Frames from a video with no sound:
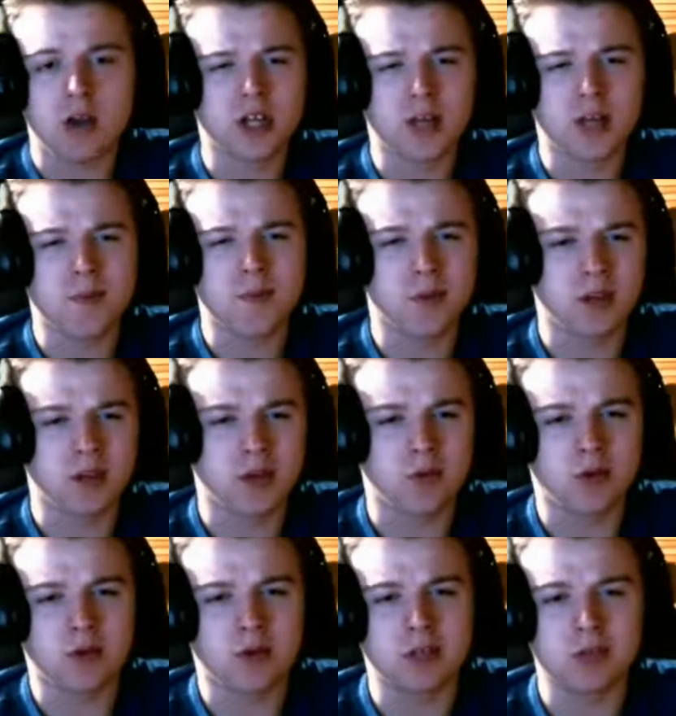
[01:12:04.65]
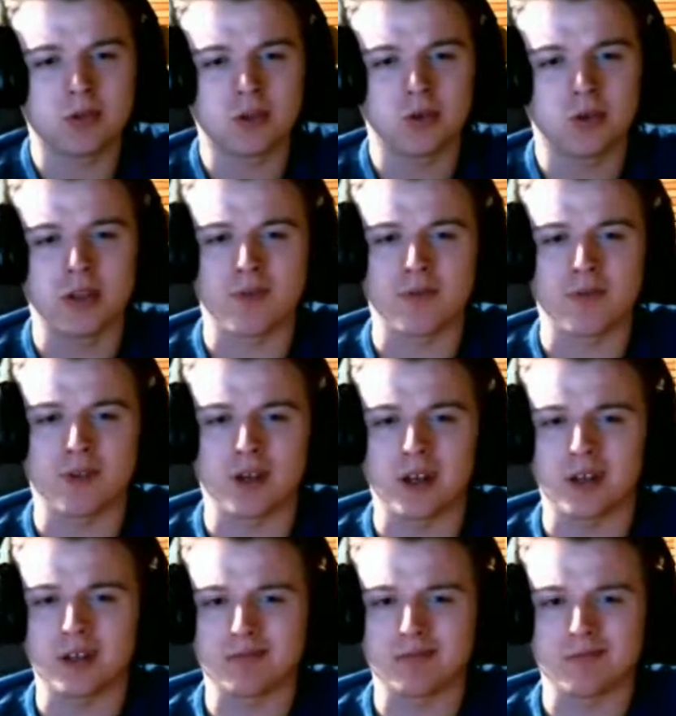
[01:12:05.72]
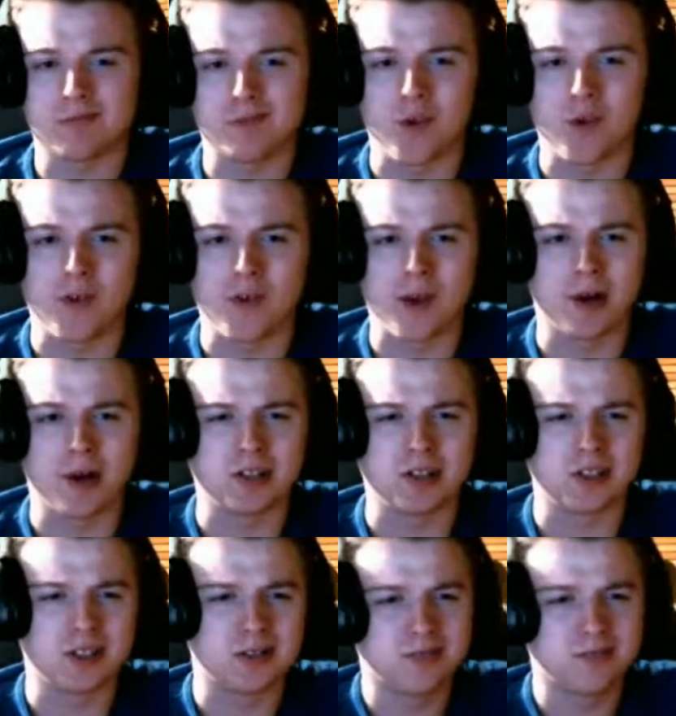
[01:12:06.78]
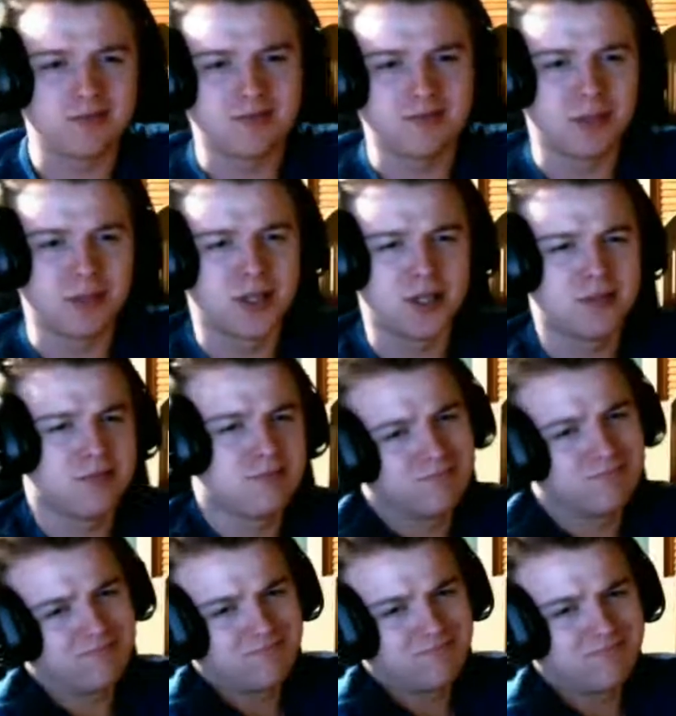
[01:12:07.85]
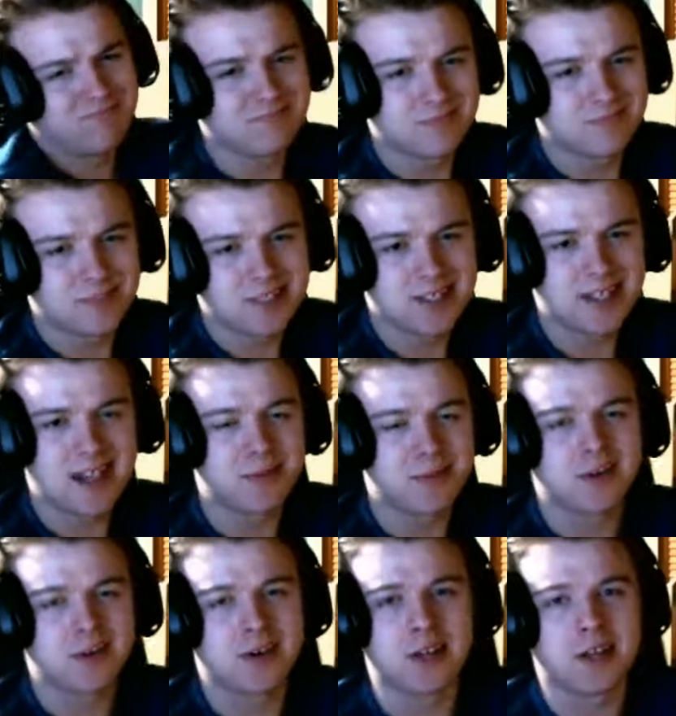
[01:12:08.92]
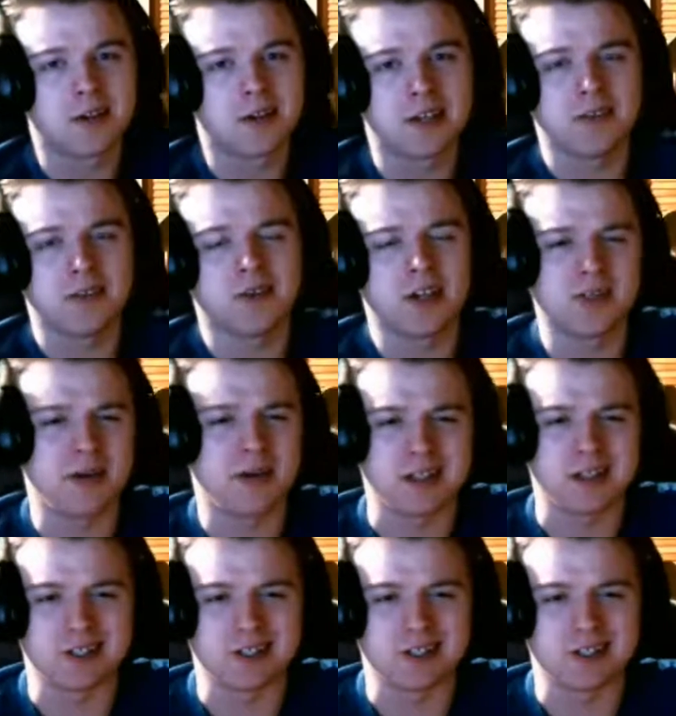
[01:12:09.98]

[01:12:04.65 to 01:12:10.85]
I know a lot of people are like, well, he was only there for like 4 or 5 months, but the guy put on crazy matches.